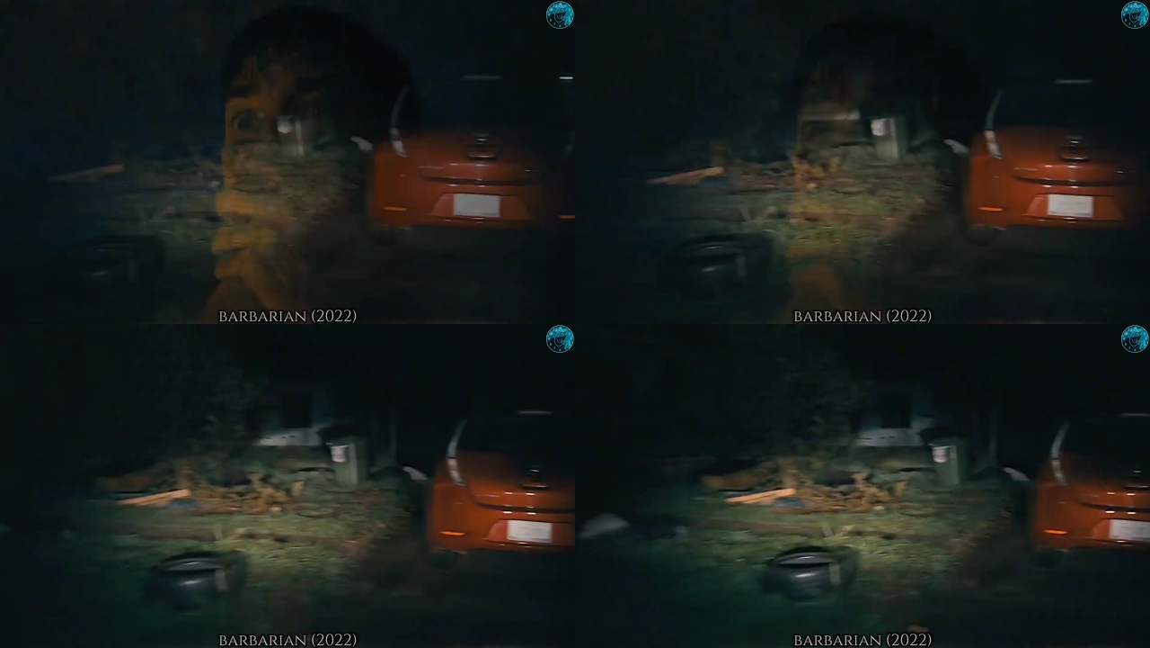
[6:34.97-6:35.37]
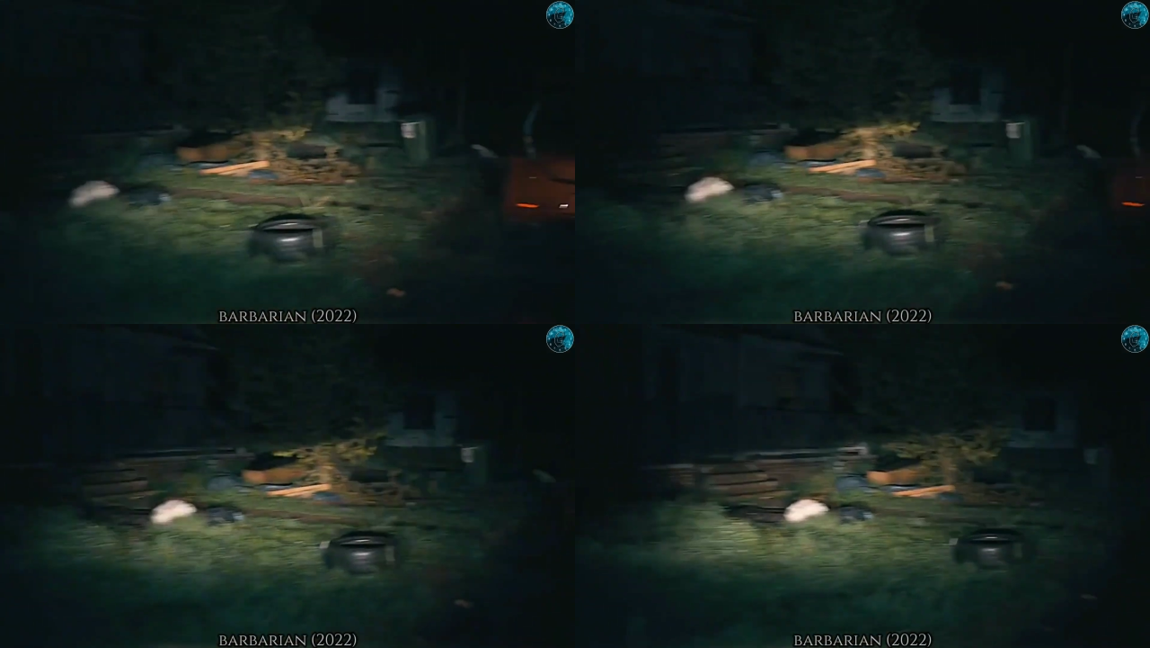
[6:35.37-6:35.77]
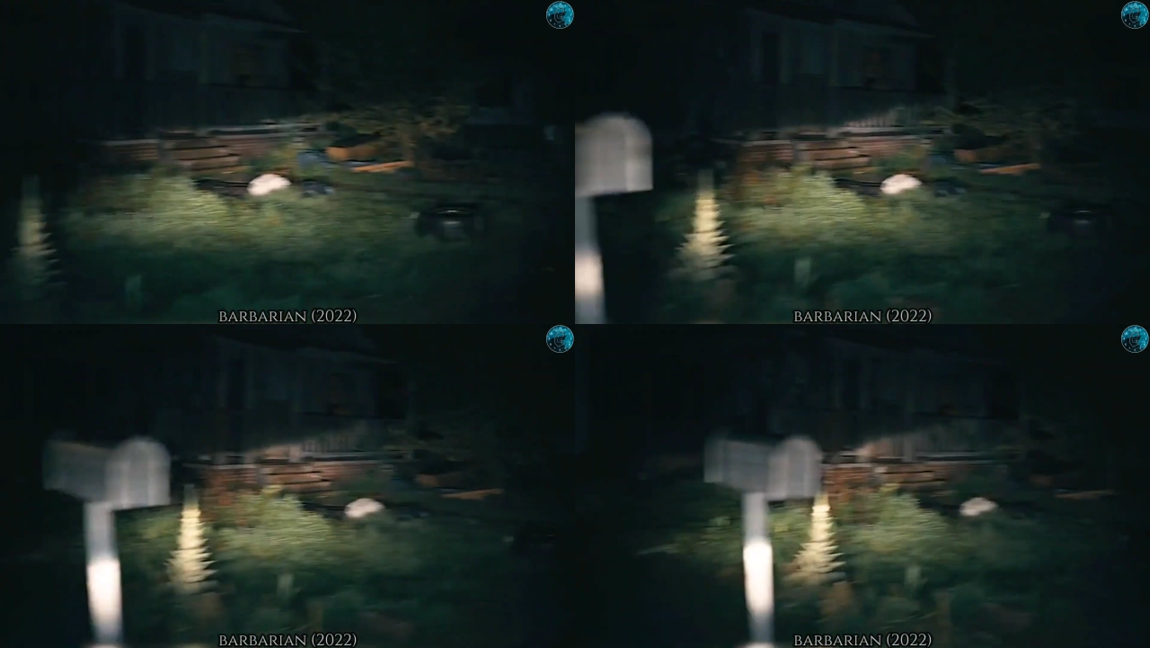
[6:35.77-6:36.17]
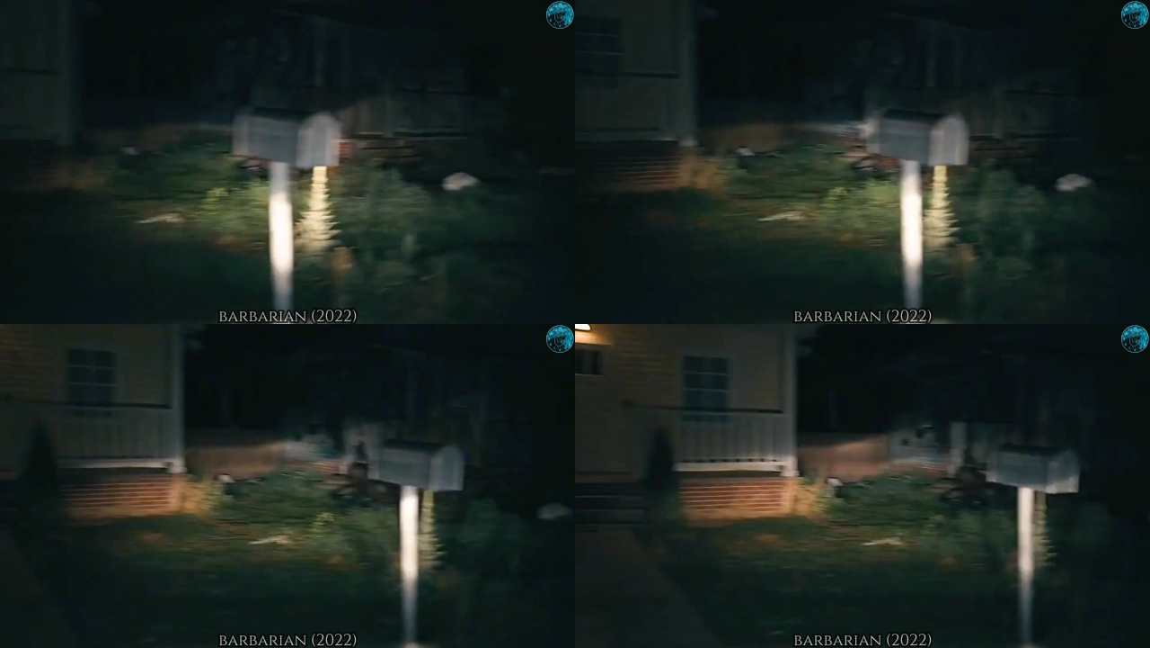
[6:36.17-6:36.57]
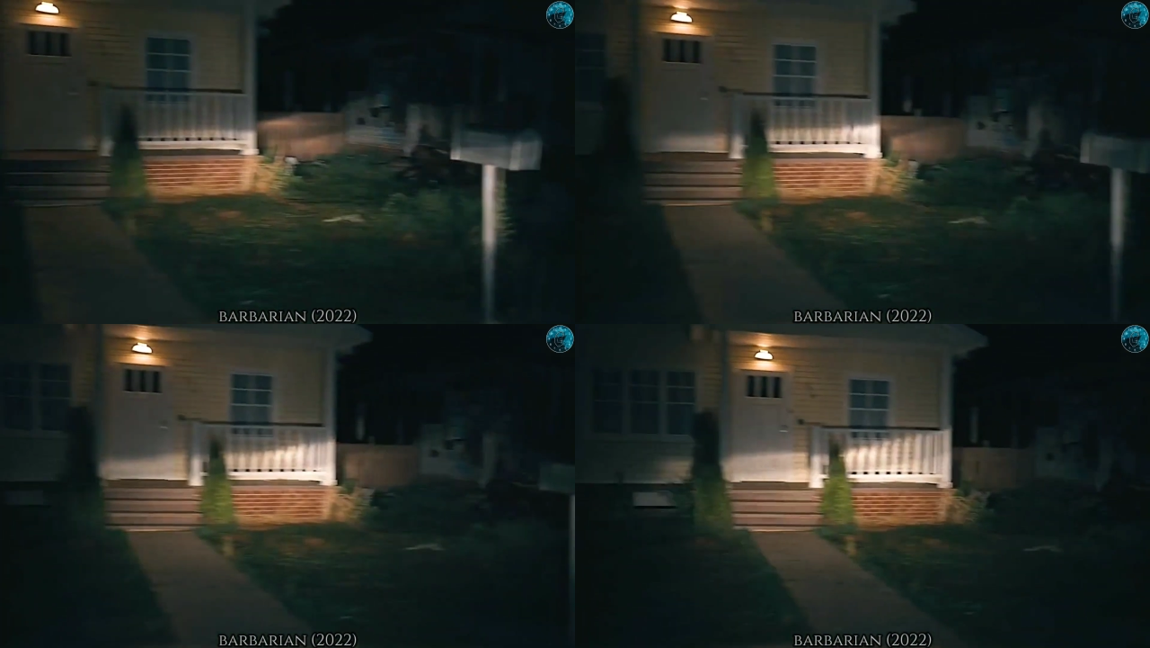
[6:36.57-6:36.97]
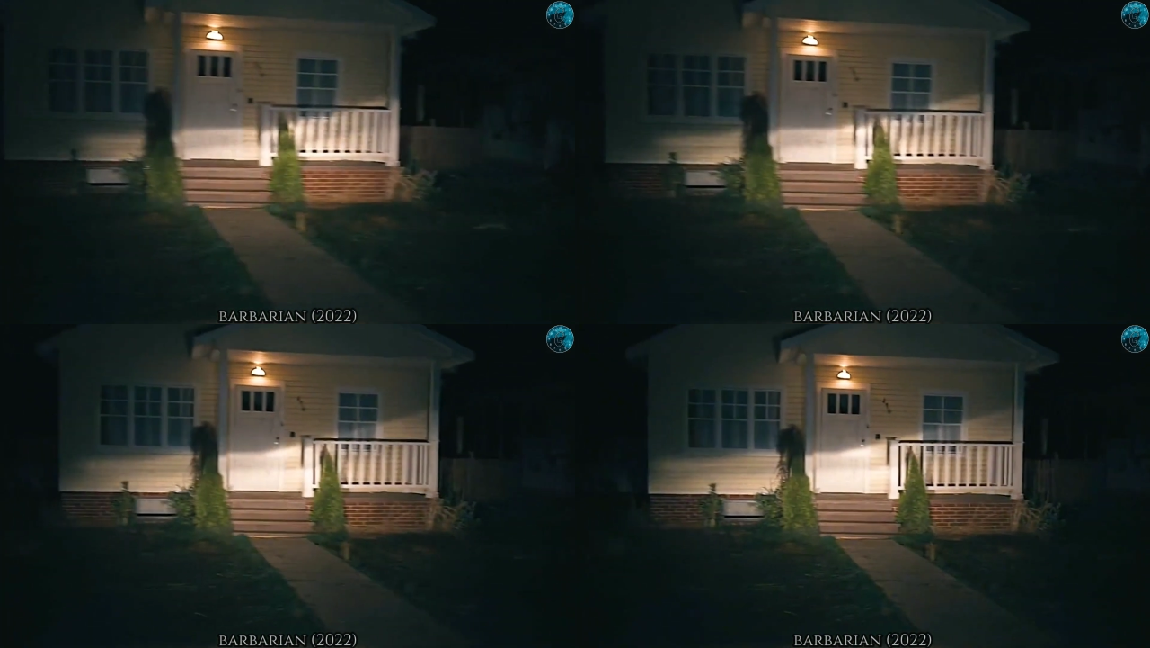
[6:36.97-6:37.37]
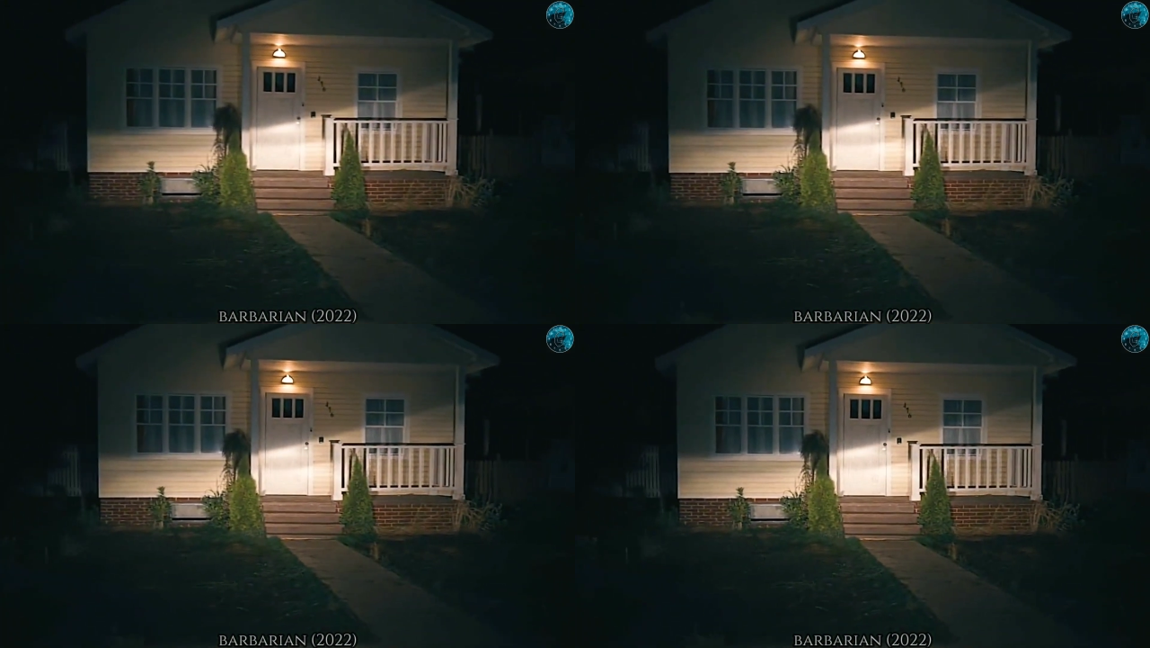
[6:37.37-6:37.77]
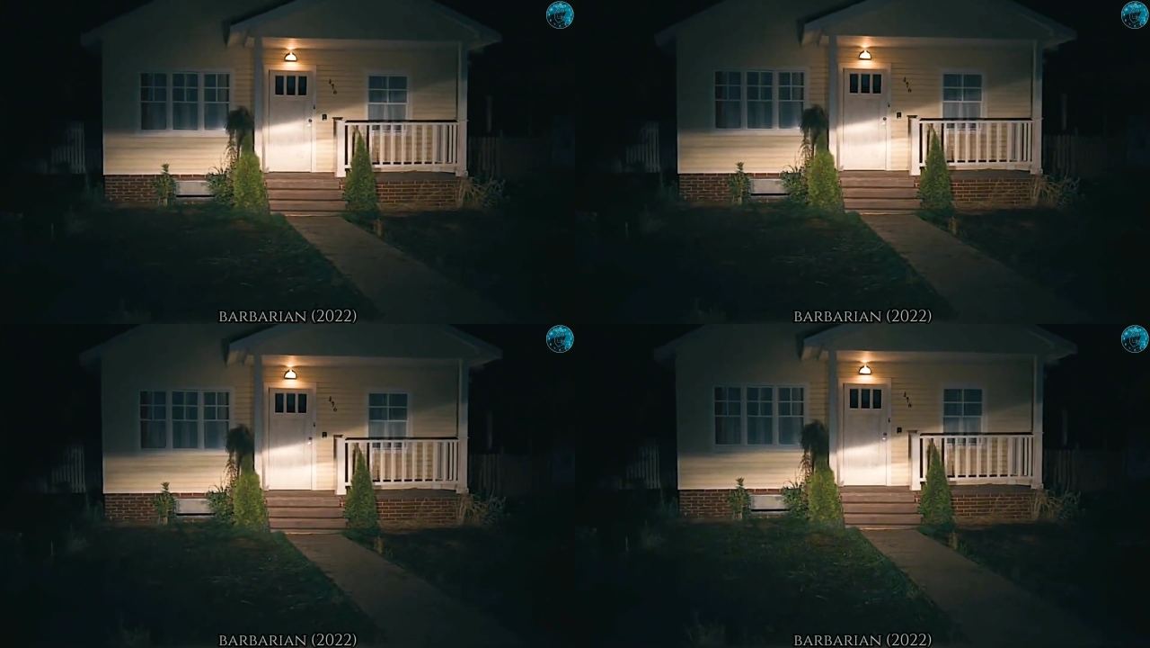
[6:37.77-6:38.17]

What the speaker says: [unreadable: no face in view]